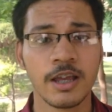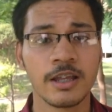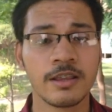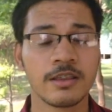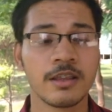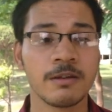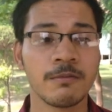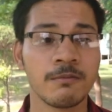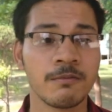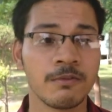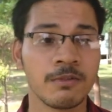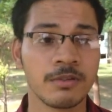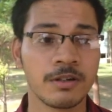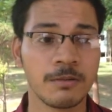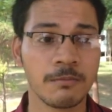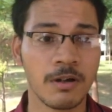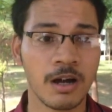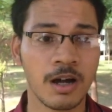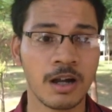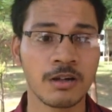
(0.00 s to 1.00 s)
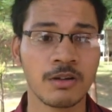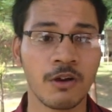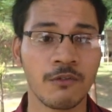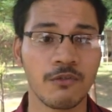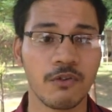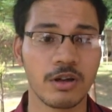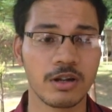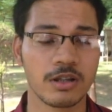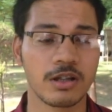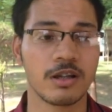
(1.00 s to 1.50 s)
in the demand
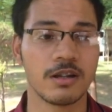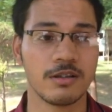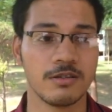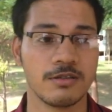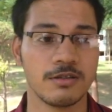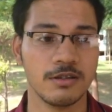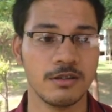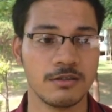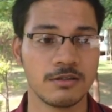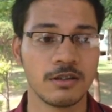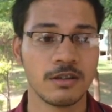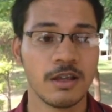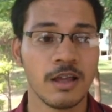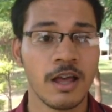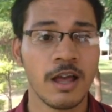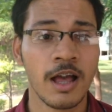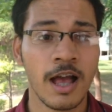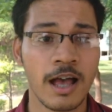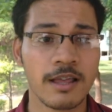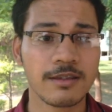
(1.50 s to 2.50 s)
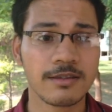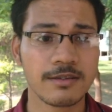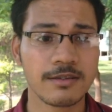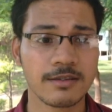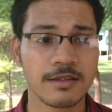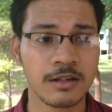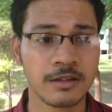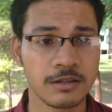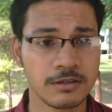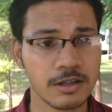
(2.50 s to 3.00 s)
of foreign currencies. As a
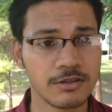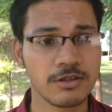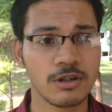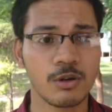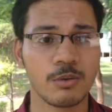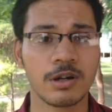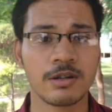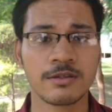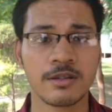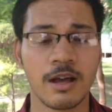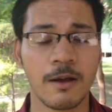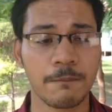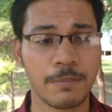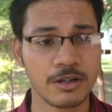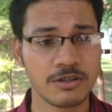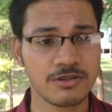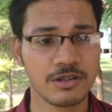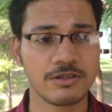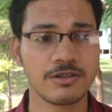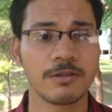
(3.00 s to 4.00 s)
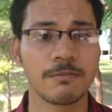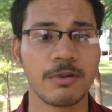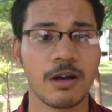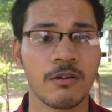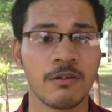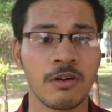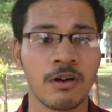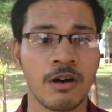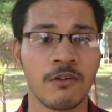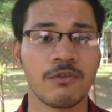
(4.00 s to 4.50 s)
result, this lowers our purchasing
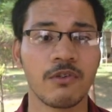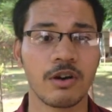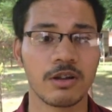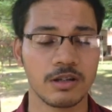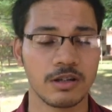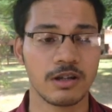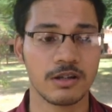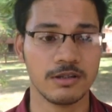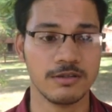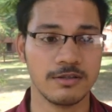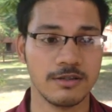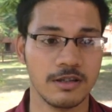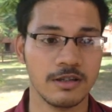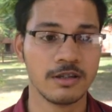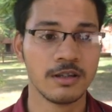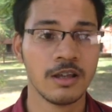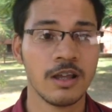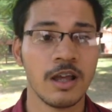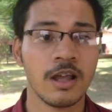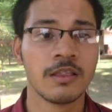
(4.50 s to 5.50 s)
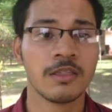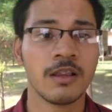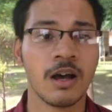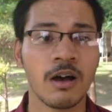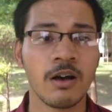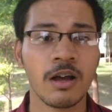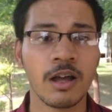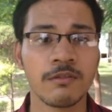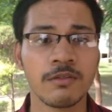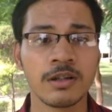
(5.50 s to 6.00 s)
power of foreign currency.
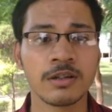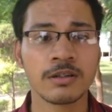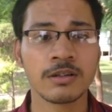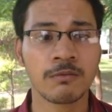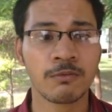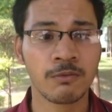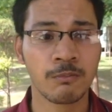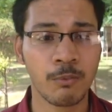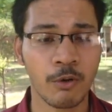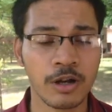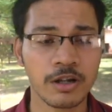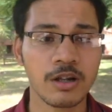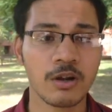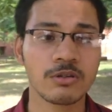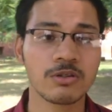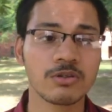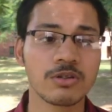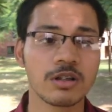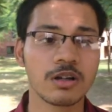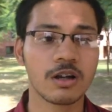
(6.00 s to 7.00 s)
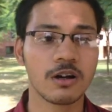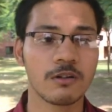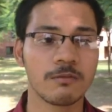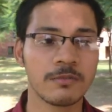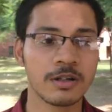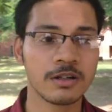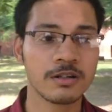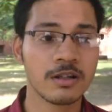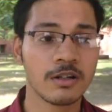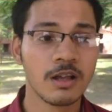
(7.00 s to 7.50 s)
Now I will point out to the
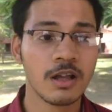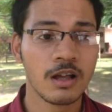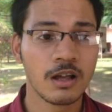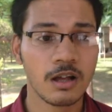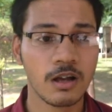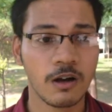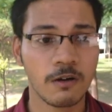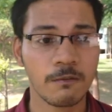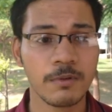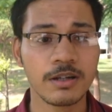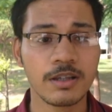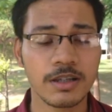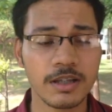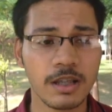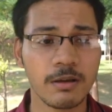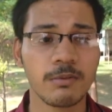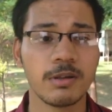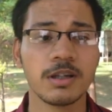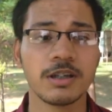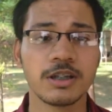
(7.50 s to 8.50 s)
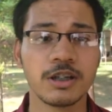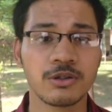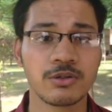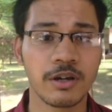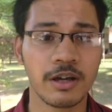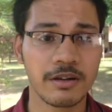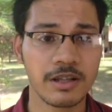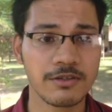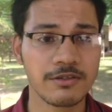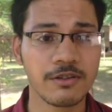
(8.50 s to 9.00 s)
government inability
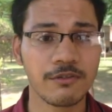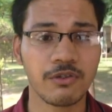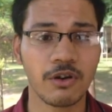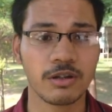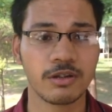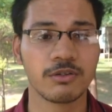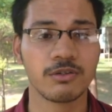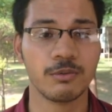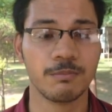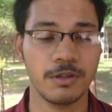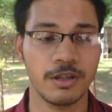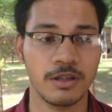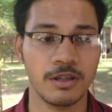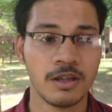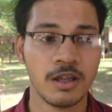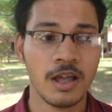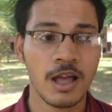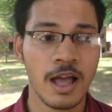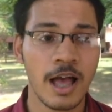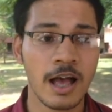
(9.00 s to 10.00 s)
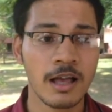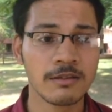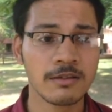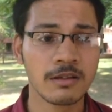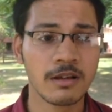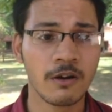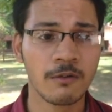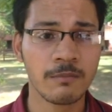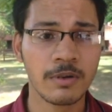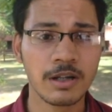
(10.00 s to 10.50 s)
to address the falling rupee,
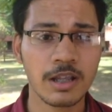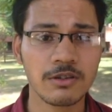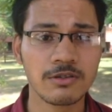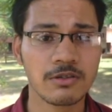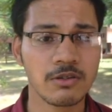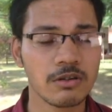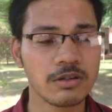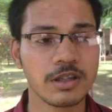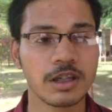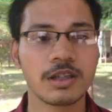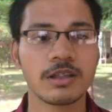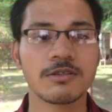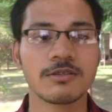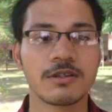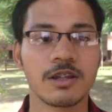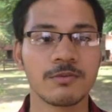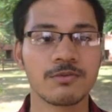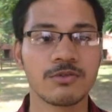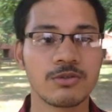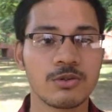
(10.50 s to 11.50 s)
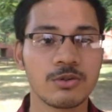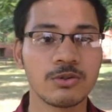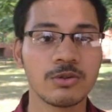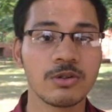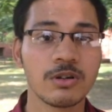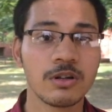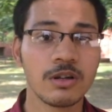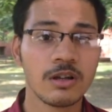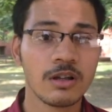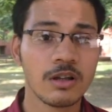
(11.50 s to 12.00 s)
as government has not taken steps to